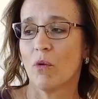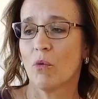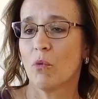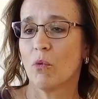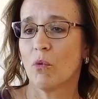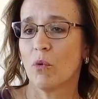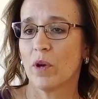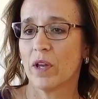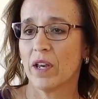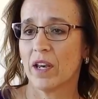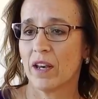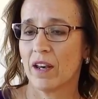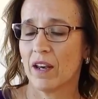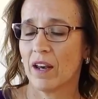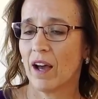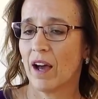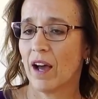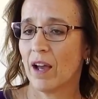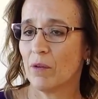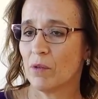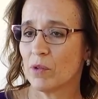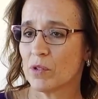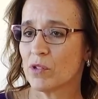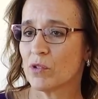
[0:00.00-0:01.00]
When
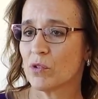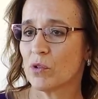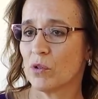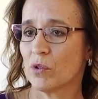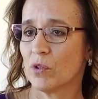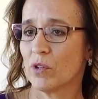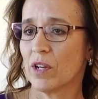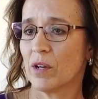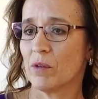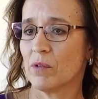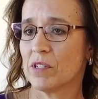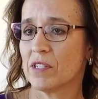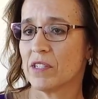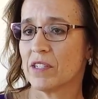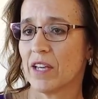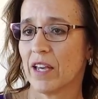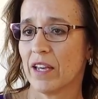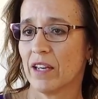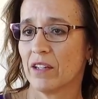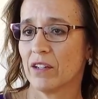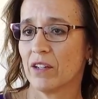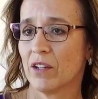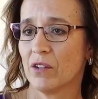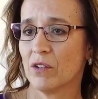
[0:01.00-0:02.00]
I was told I was
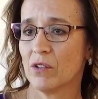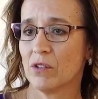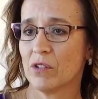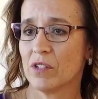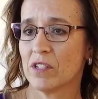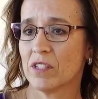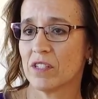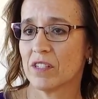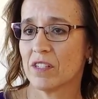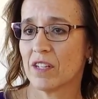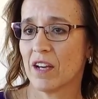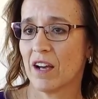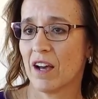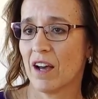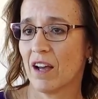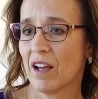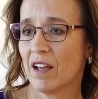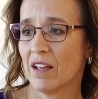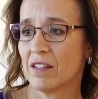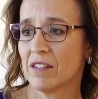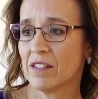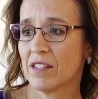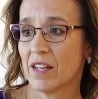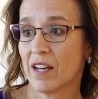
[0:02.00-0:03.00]
diagnosed,
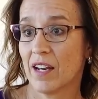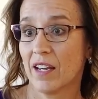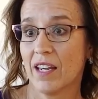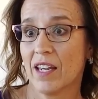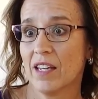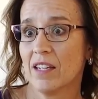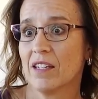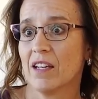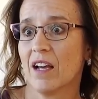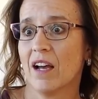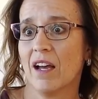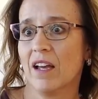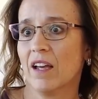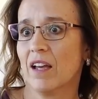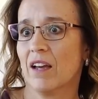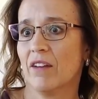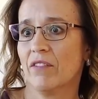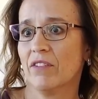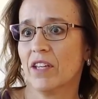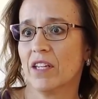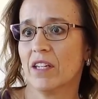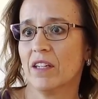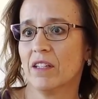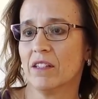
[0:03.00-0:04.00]
I said, I can't die, I
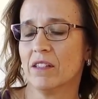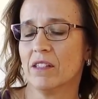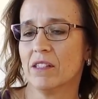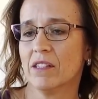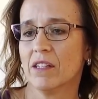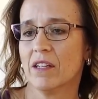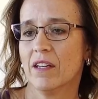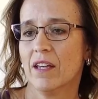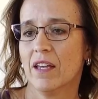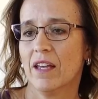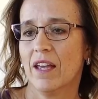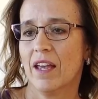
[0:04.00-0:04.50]
have kids.